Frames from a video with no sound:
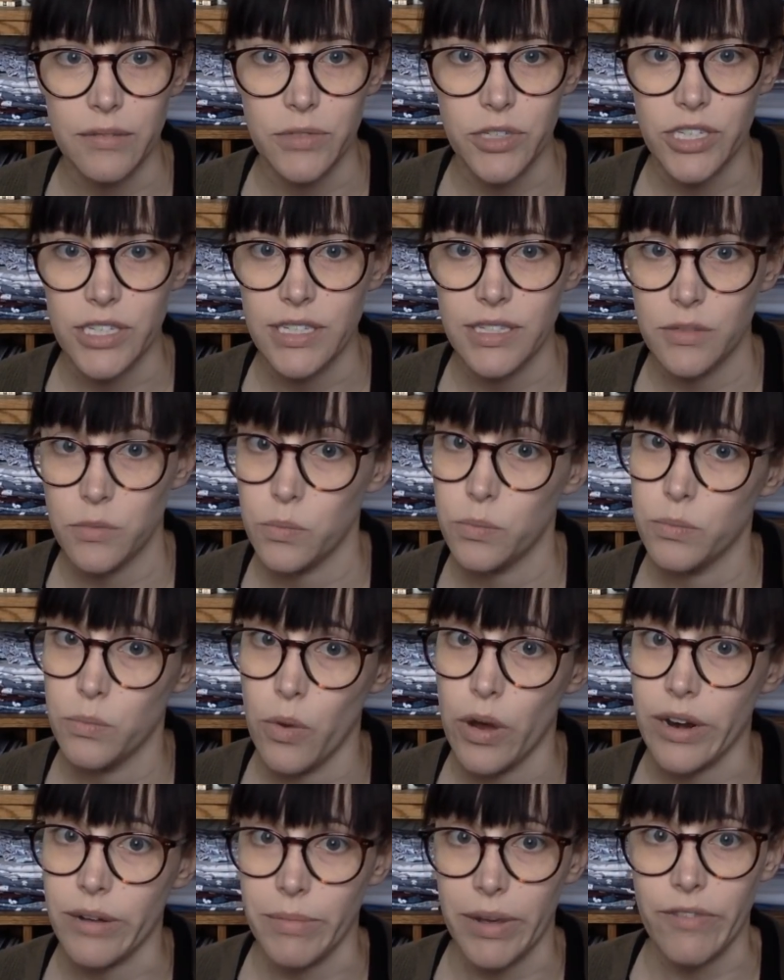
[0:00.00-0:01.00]
which is
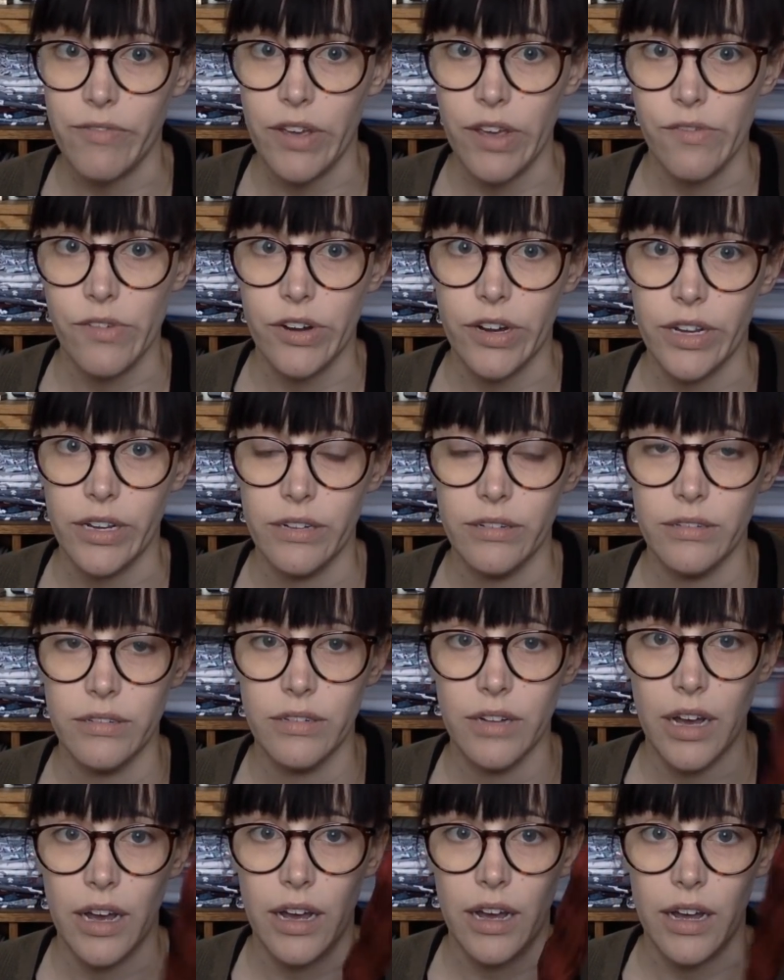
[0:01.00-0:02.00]
one of my favorite
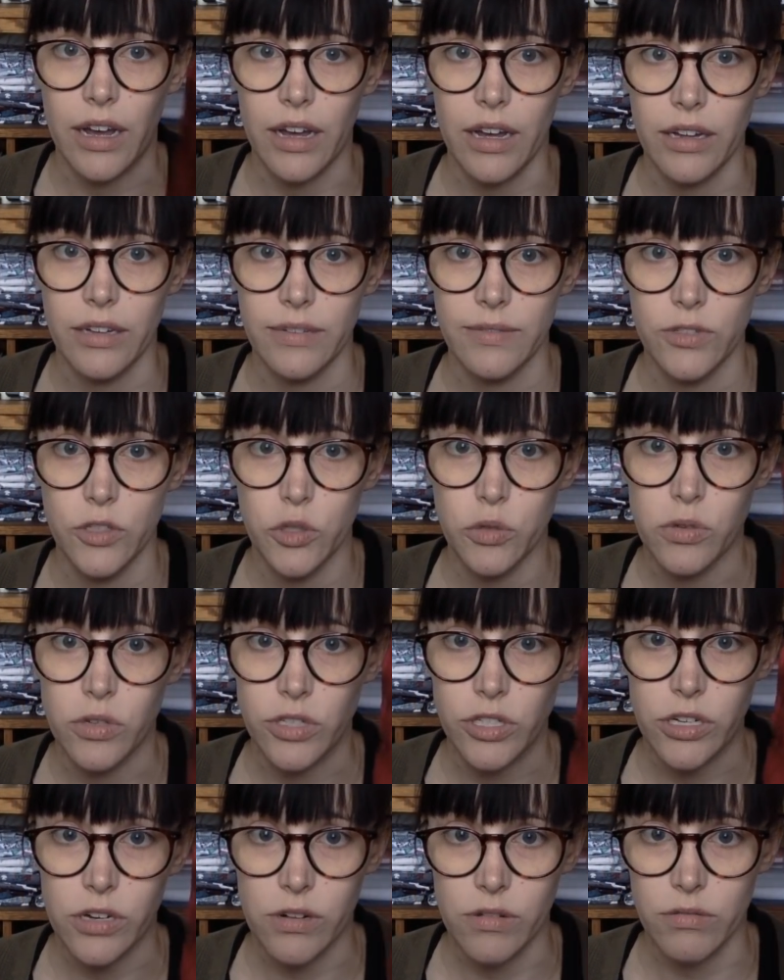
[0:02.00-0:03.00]
jewel
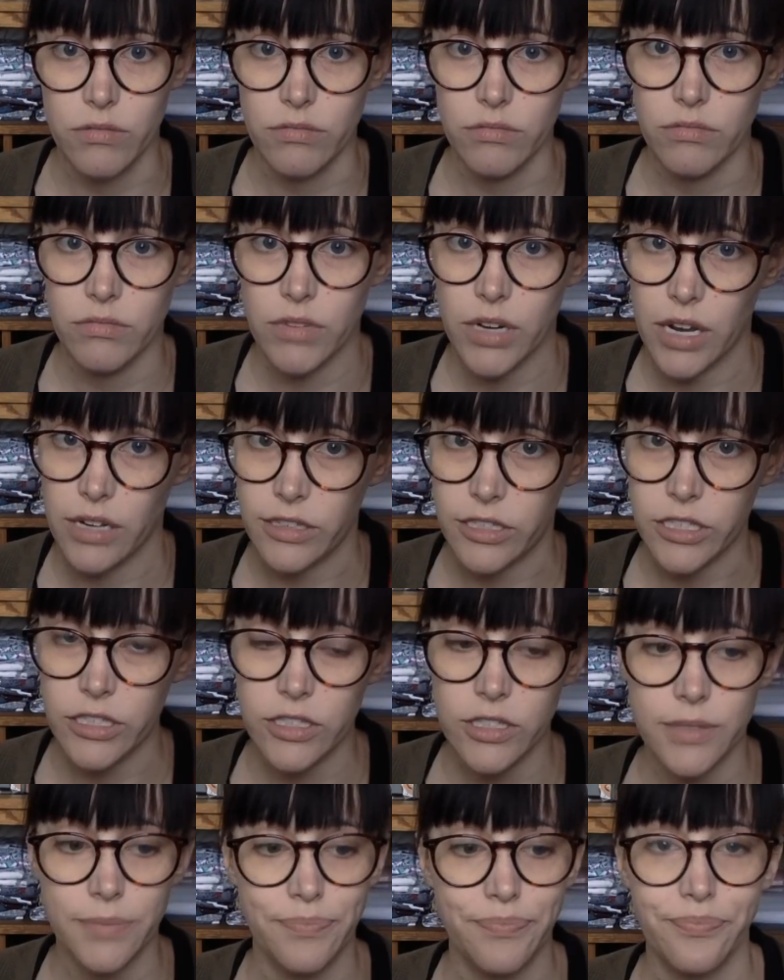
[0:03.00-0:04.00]
tone
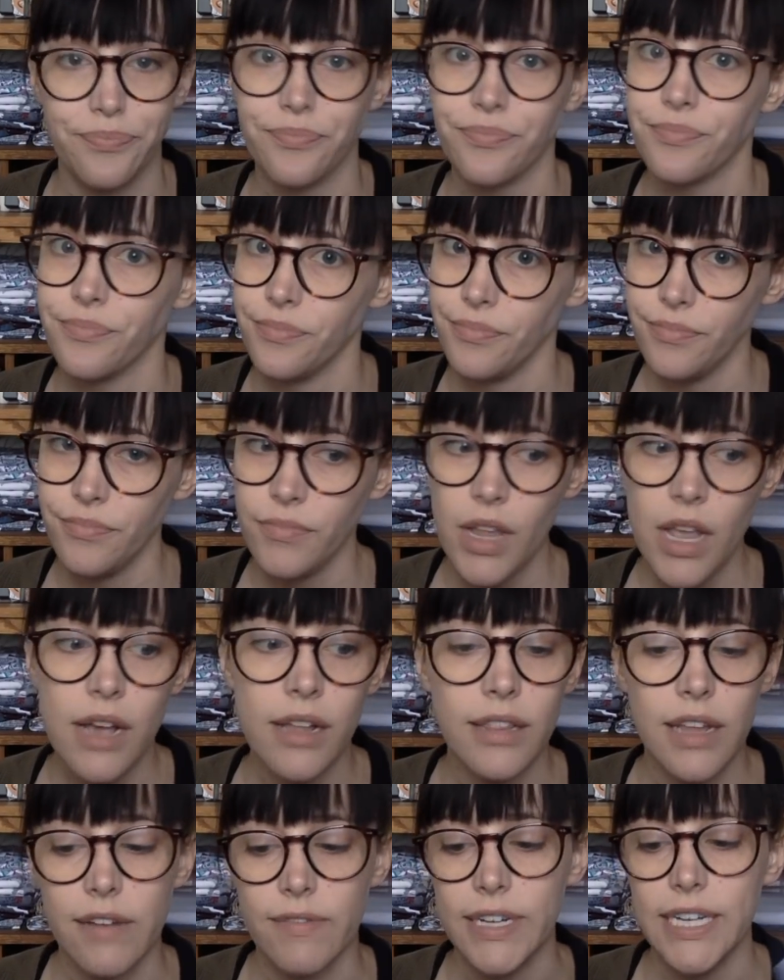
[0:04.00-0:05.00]
colors.
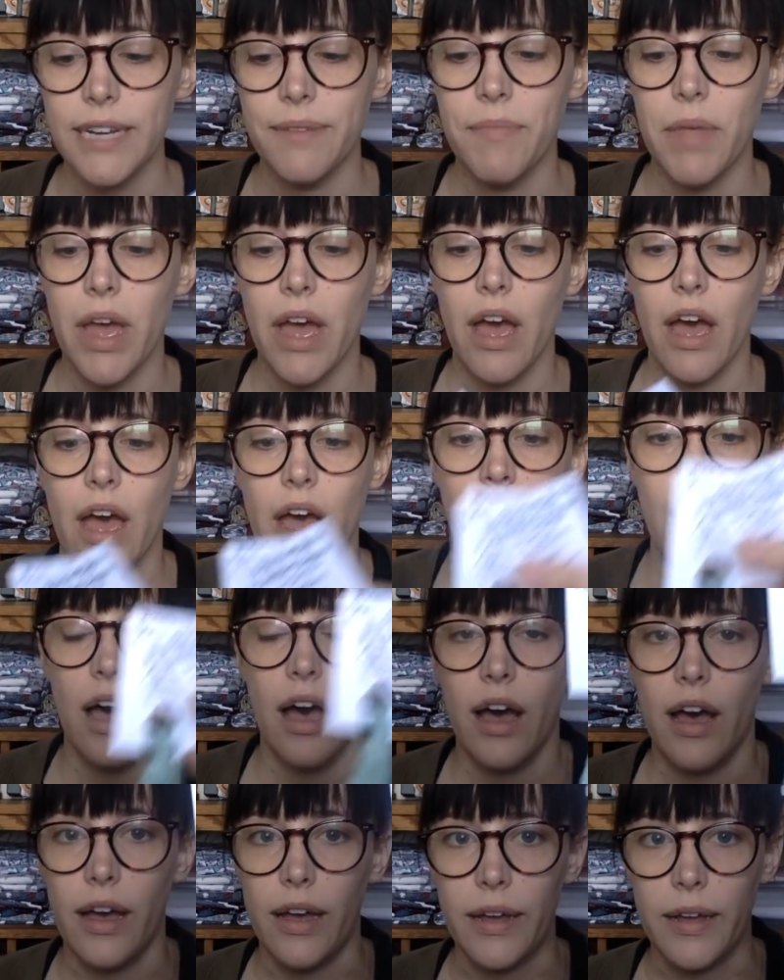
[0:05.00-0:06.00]
Love it.
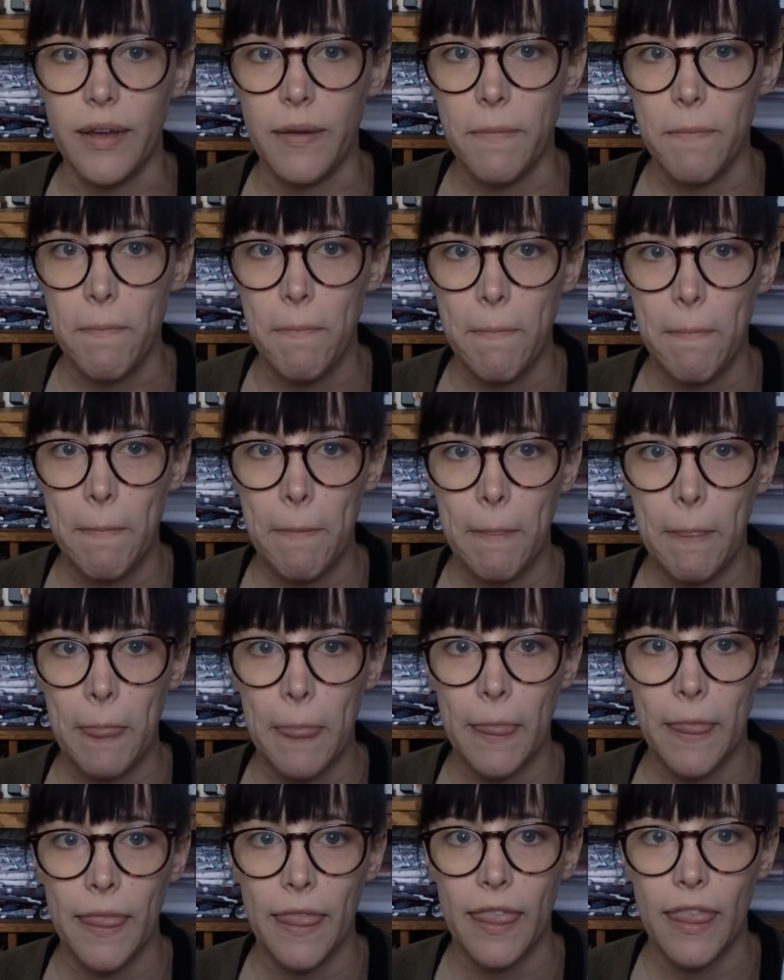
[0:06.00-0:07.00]
I
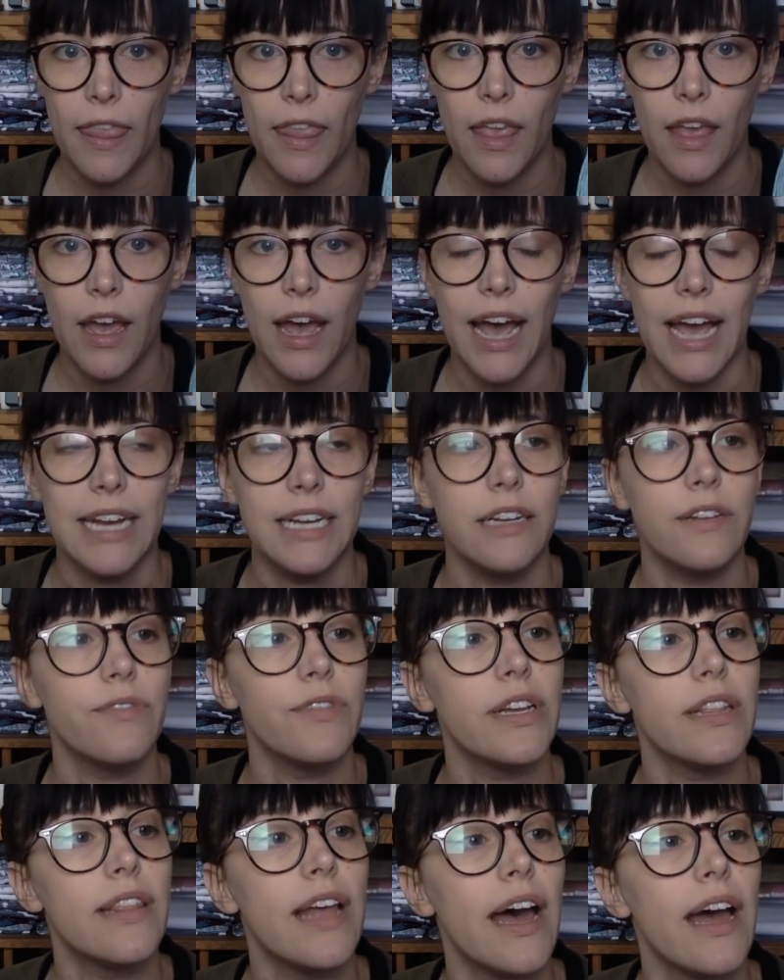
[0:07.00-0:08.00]
didn't
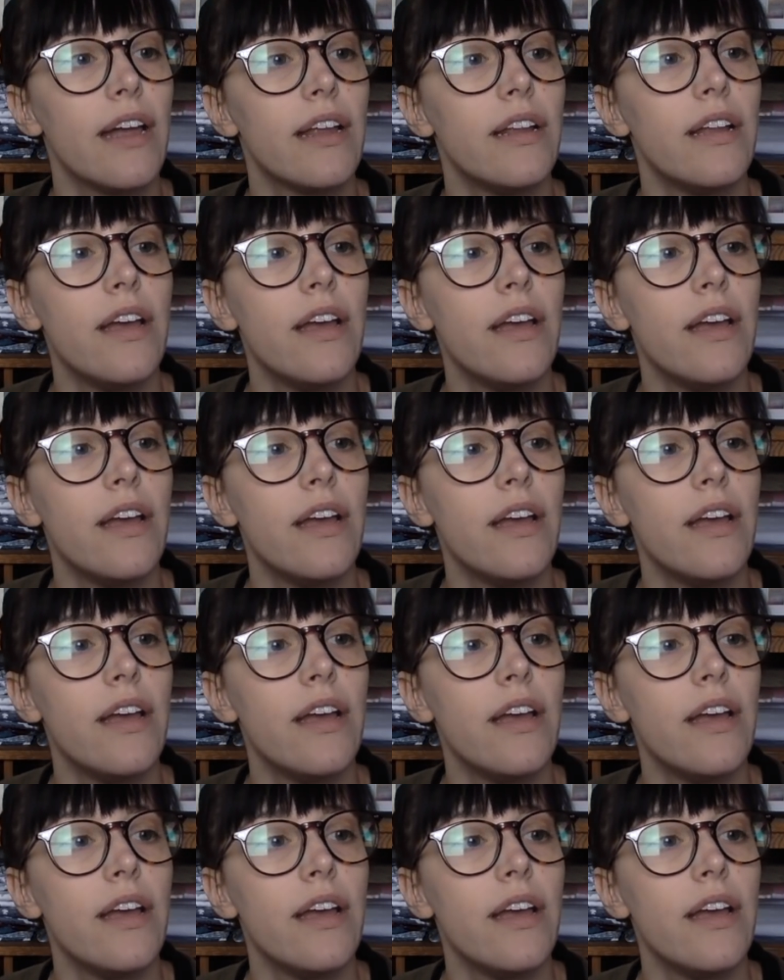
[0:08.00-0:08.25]
read that.